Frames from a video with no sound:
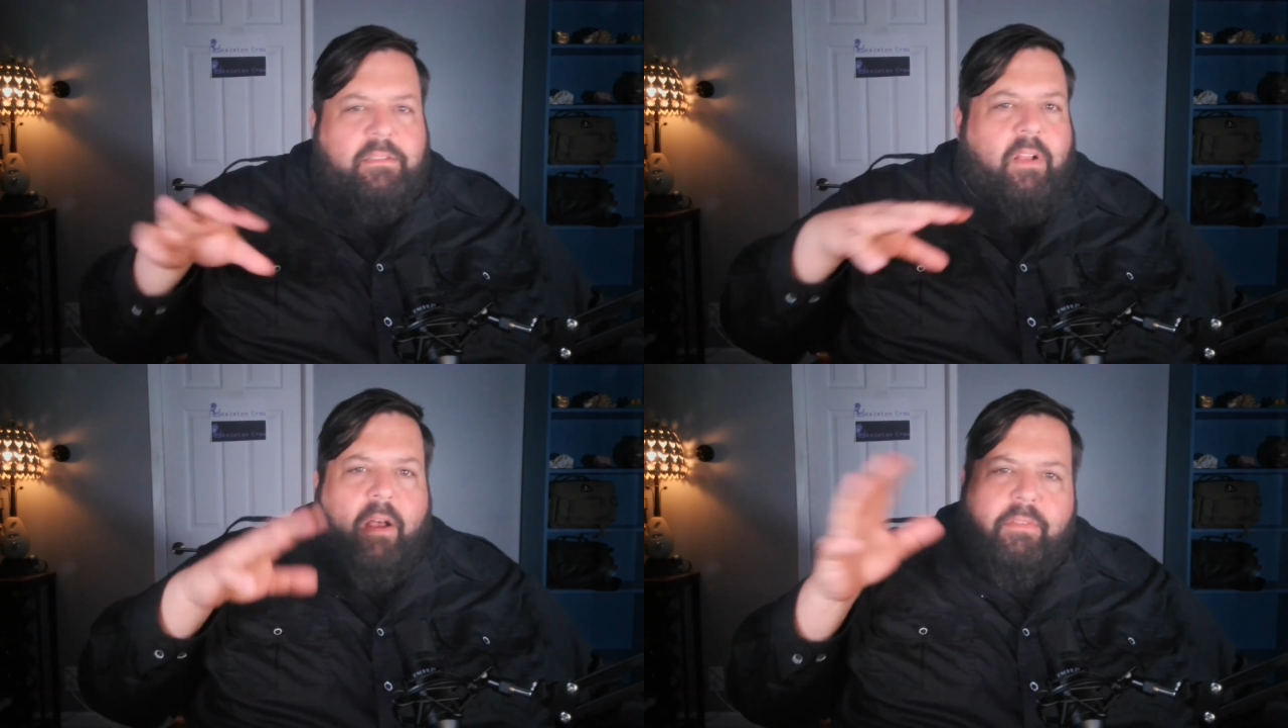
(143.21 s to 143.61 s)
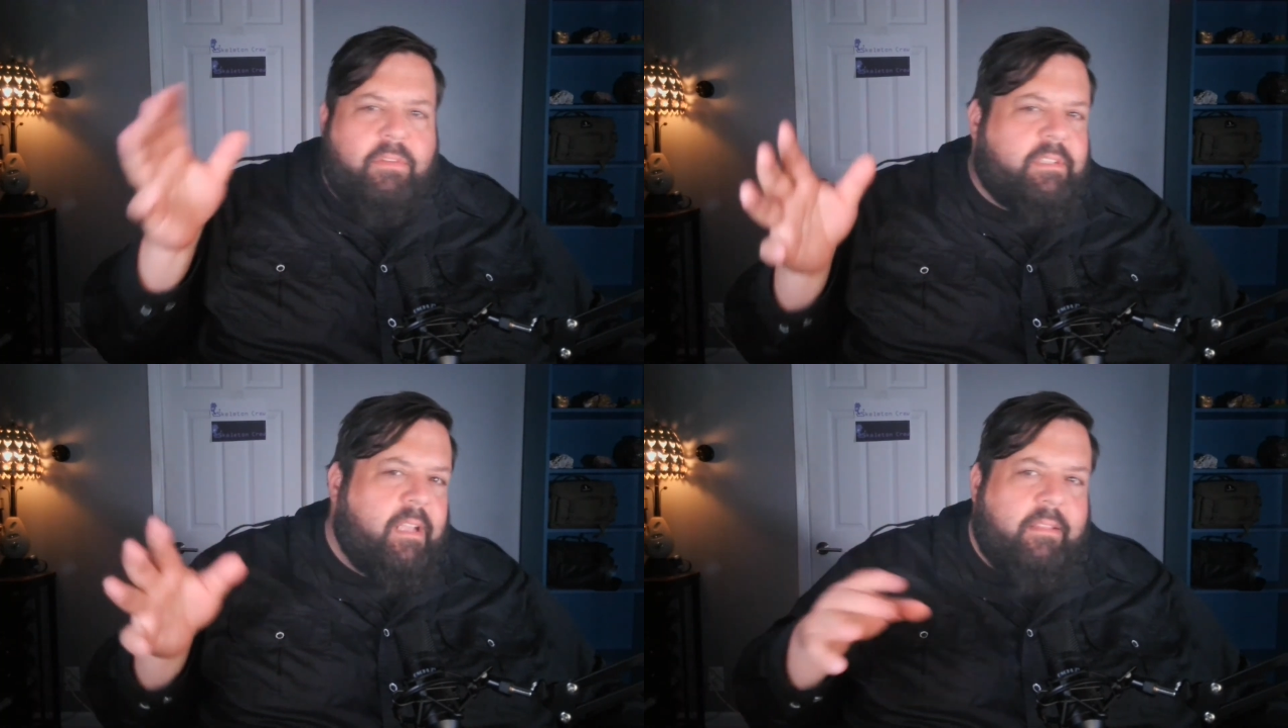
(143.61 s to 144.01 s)
all
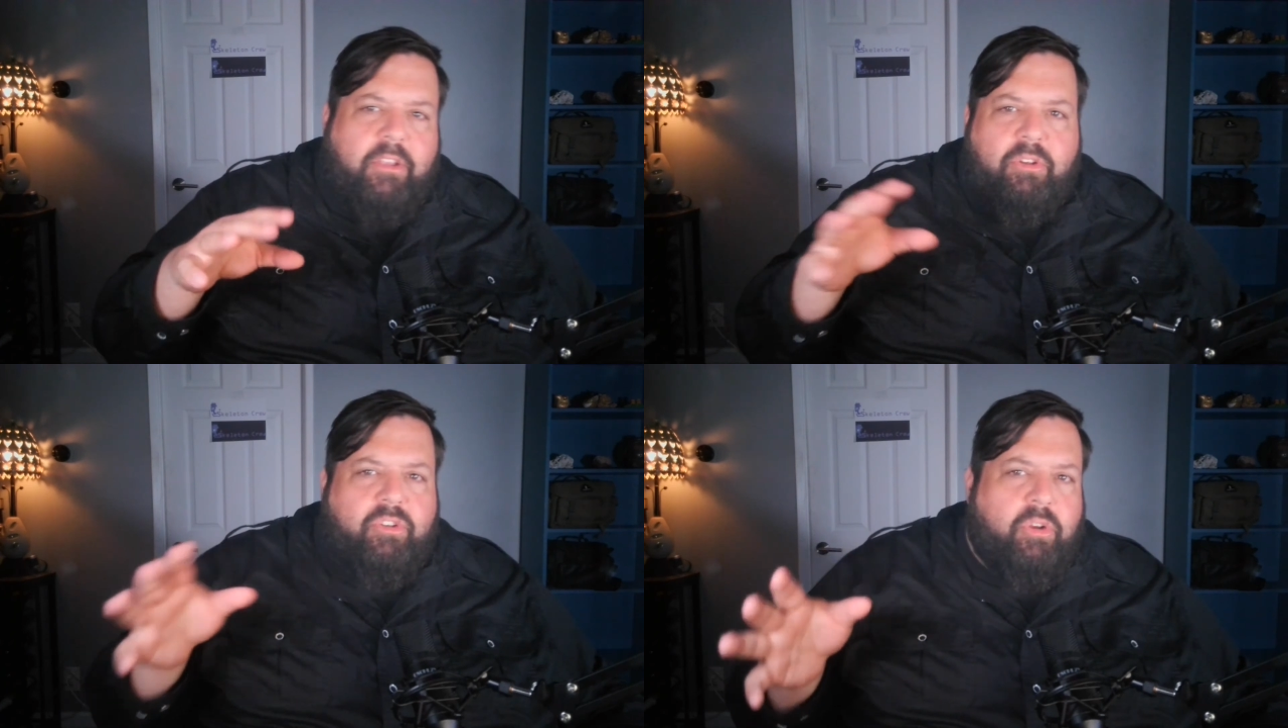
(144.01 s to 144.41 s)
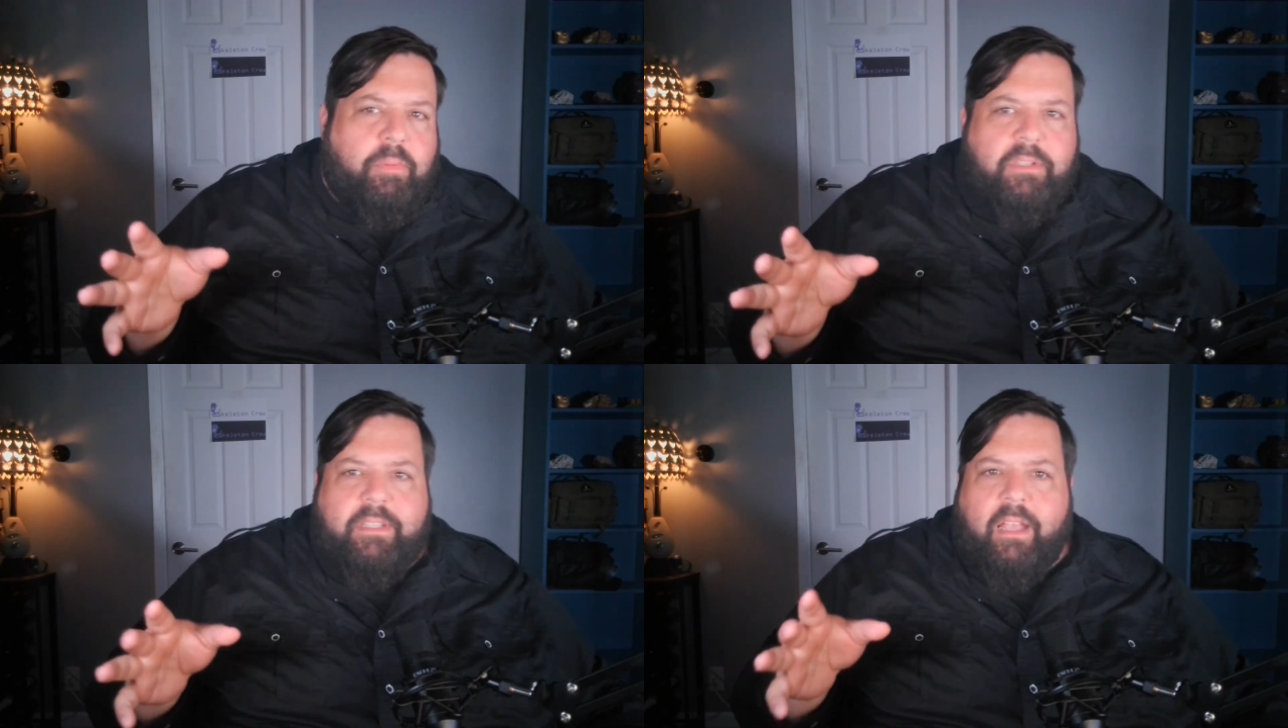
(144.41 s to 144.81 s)
those things the
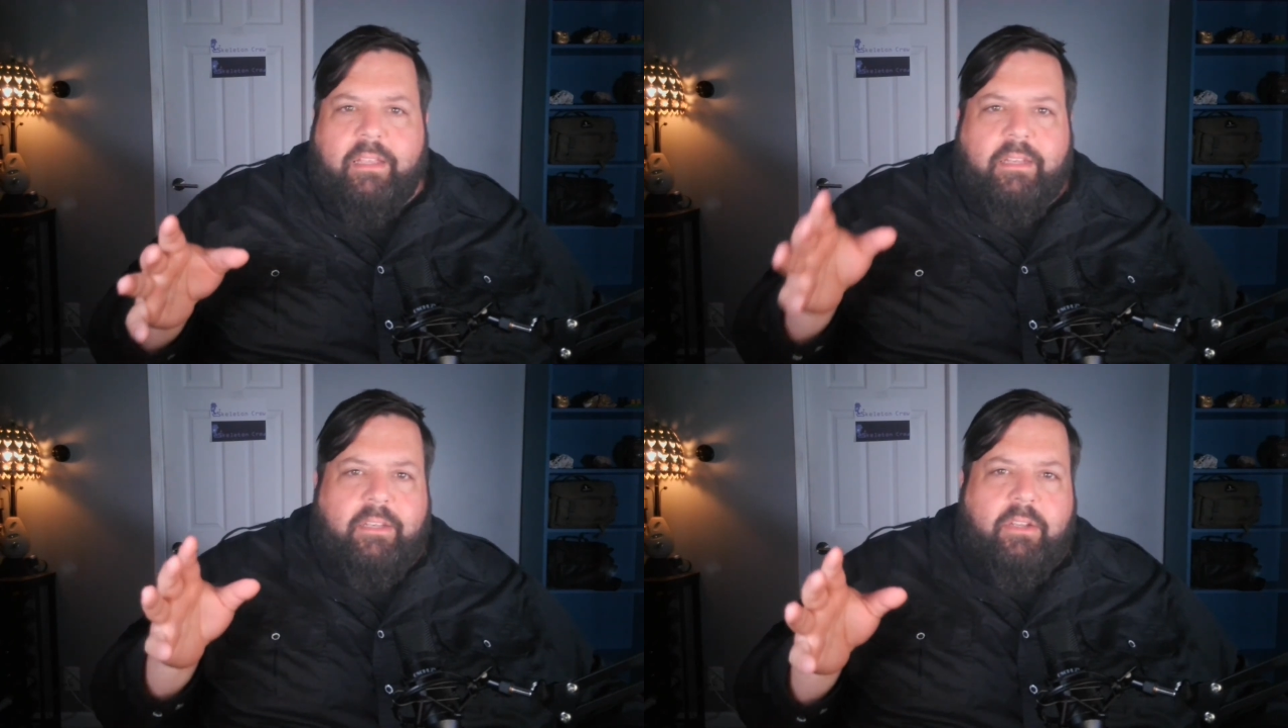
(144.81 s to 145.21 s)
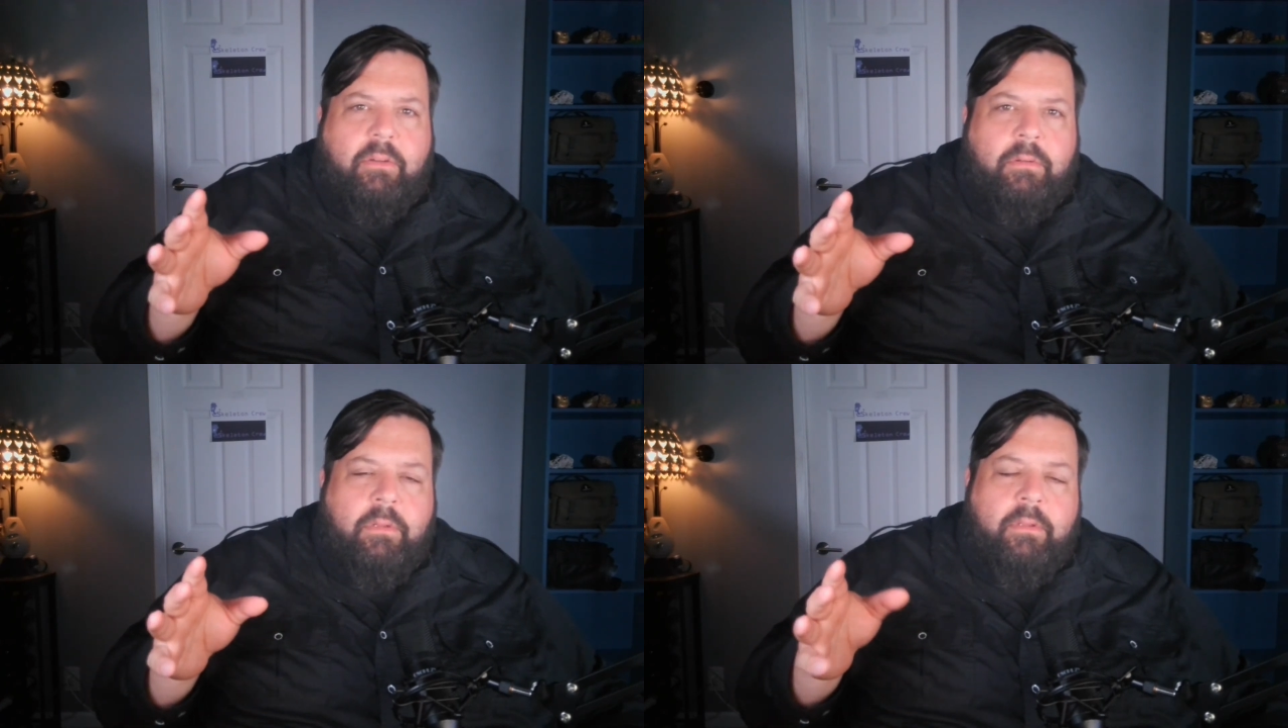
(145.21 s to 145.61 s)
YouTubers tell you to
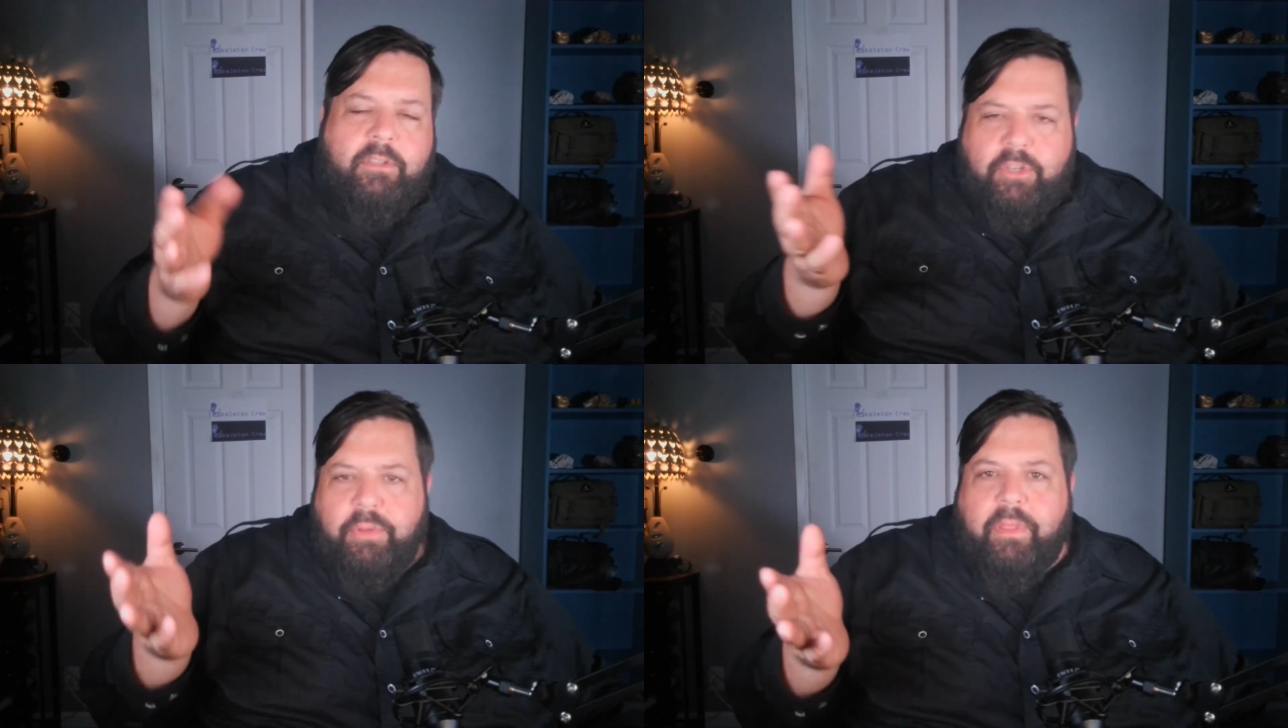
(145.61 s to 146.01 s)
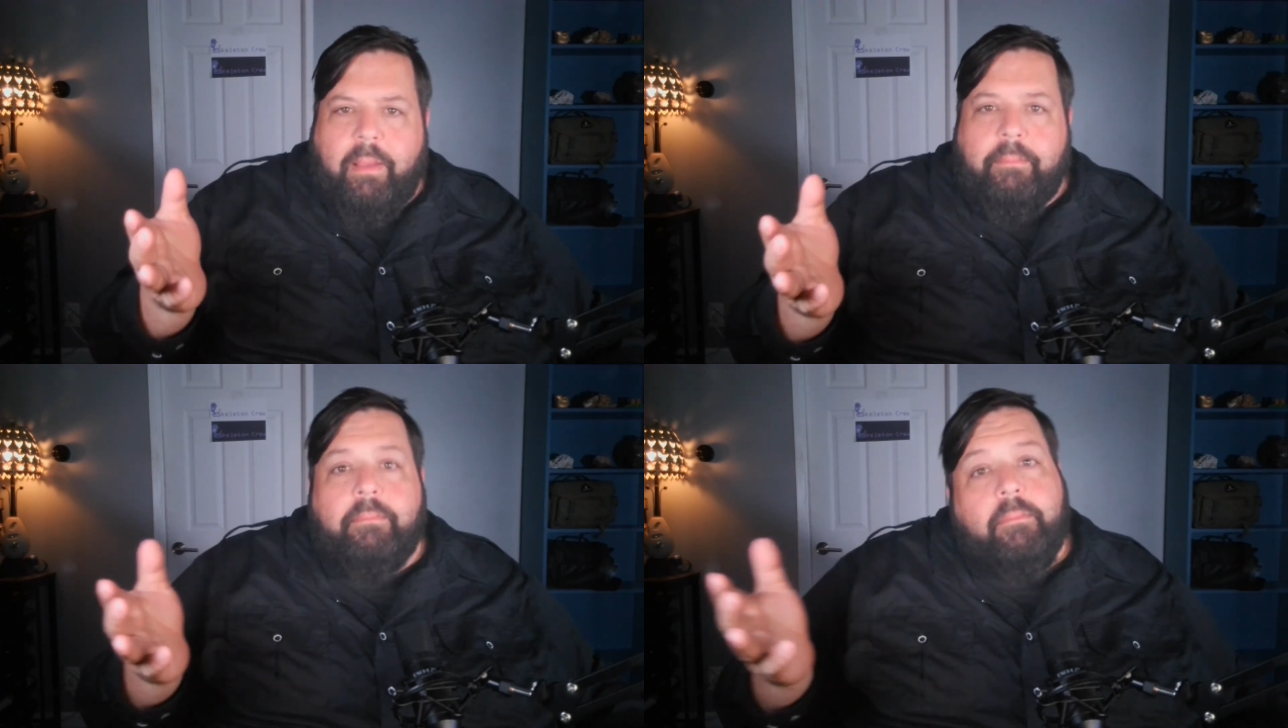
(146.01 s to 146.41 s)
do
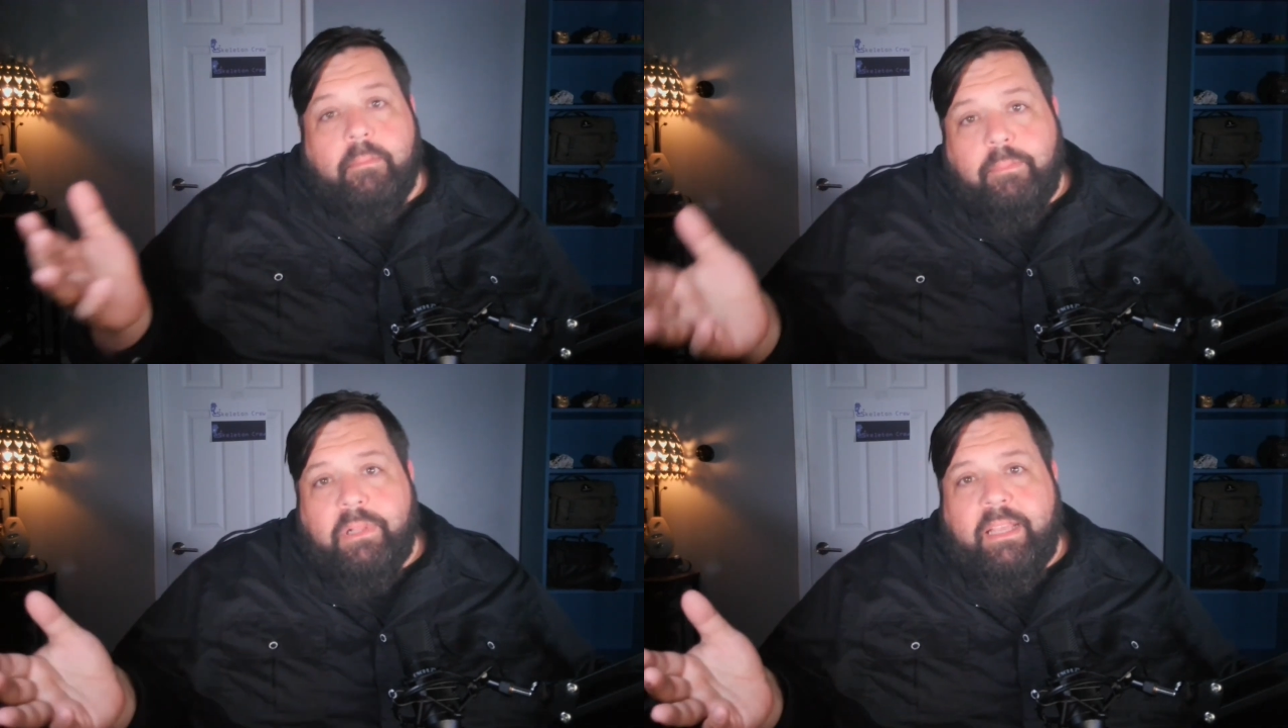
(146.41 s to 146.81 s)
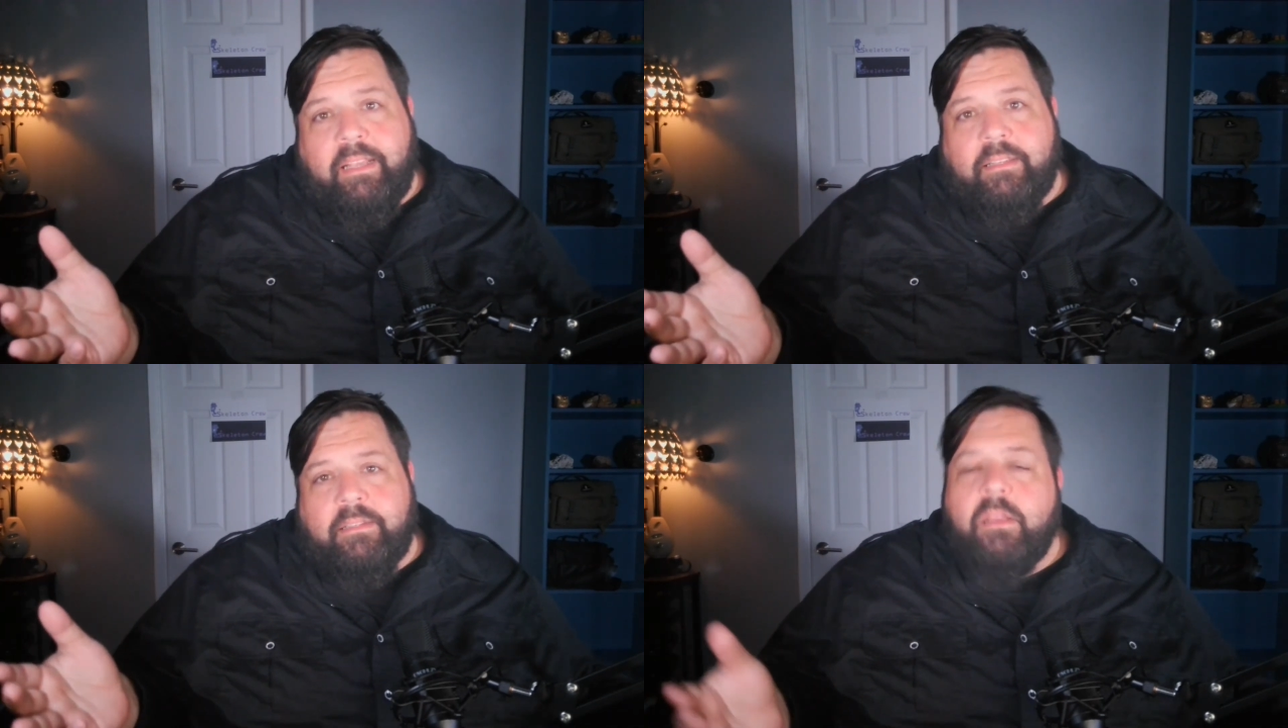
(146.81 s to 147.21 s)
them.
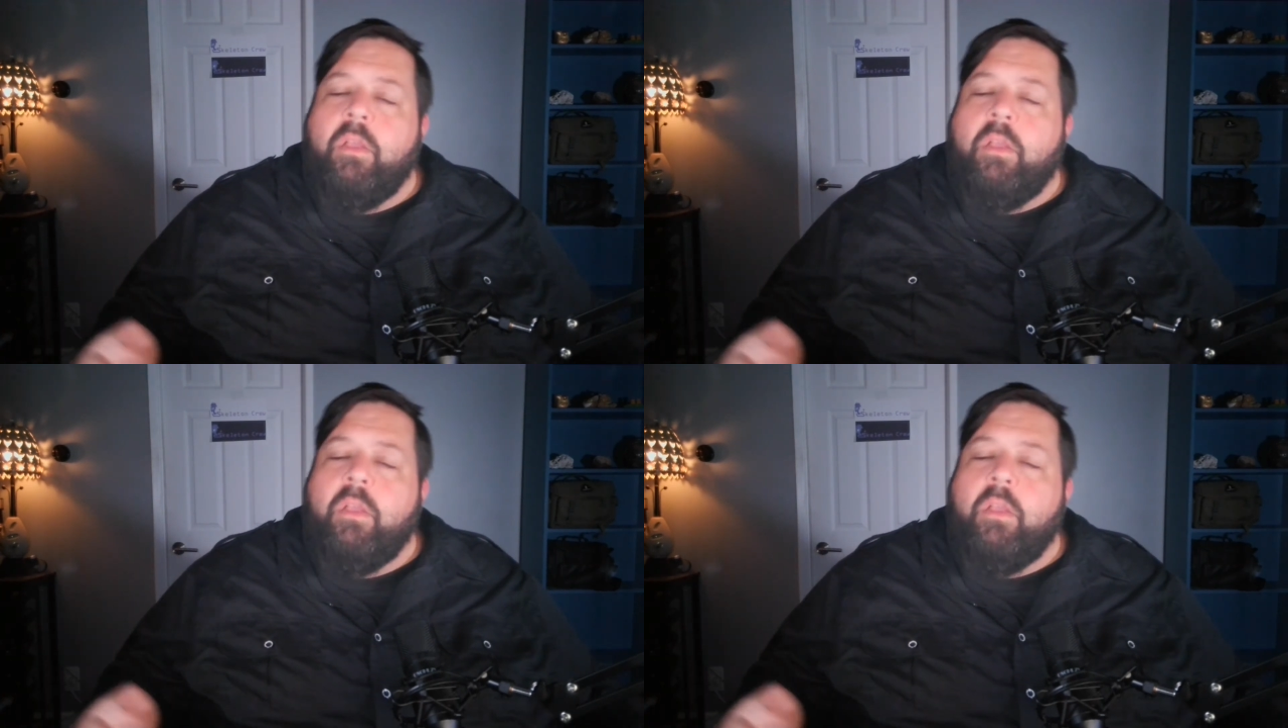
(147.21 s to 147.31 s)
Please.